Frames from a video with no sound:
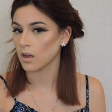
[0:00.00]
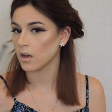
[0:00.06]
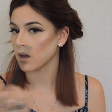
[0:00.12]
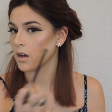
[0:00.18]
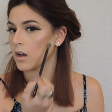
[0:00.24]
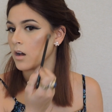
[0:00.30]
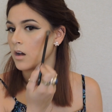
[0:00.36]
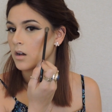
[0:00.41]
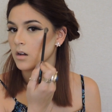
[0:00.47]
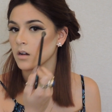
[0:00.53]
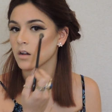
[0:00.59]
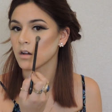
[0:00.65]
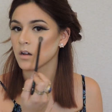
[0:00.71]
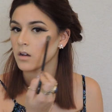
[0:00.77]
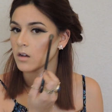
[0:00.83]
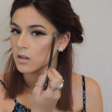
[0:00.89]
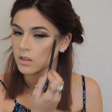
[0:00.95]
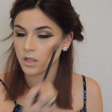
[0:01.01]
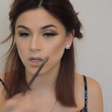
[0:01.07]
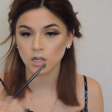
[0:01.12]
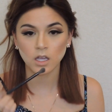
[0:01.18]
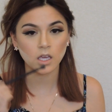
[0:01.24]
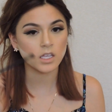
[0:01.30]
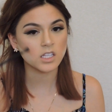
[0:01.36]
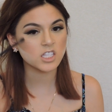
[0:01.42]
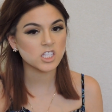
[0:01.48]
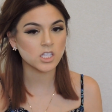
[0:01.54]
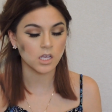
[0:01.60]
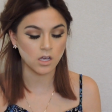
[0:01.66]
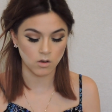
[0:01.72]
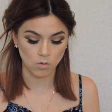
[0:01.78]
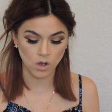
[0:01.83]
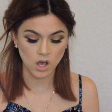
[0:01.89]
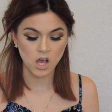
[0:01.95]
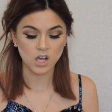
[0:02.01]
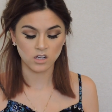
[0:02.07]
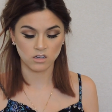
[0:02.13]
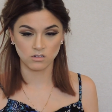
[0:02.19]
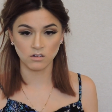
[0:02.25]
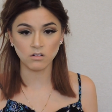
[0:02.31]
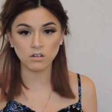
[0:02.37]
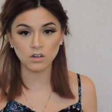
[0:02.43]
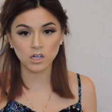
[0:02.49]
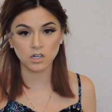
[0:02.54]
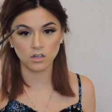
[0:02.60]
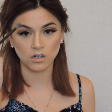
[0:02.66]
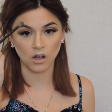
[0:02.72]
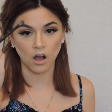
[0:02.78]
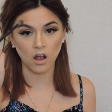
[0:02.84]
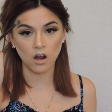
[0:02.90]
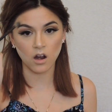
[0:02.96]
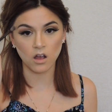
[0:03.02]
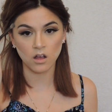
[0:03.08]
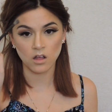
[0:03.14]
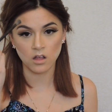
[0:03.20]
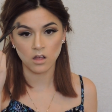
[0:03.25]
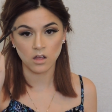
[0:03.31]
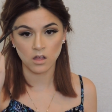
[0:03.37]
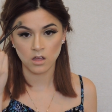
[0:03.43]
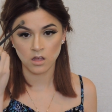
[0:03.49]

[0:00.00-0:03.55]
Oh, looking so good, girl.